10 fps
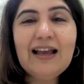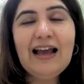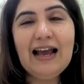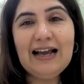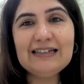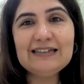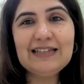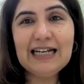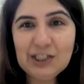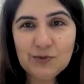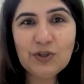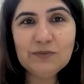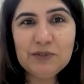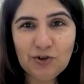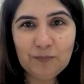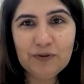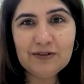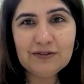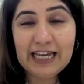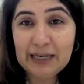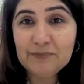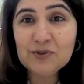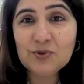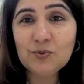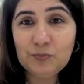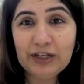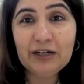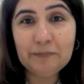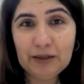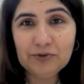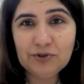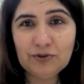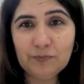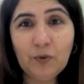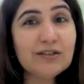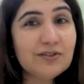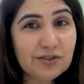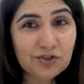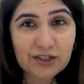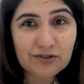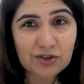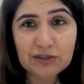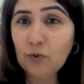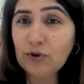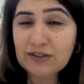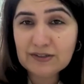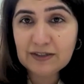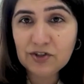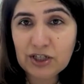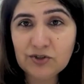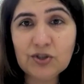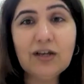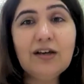and that is what Metropolis aims to bring about, policy change, advocacy change,